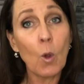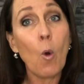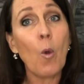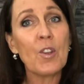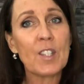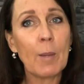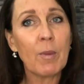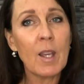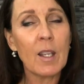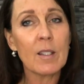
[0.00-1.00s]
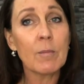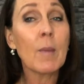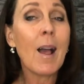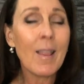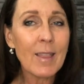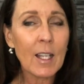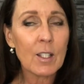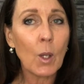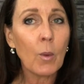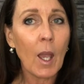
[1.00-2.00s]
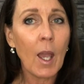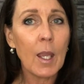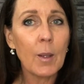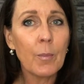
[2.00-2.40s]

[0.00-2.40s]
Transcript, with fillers: or the same things, and that's okay.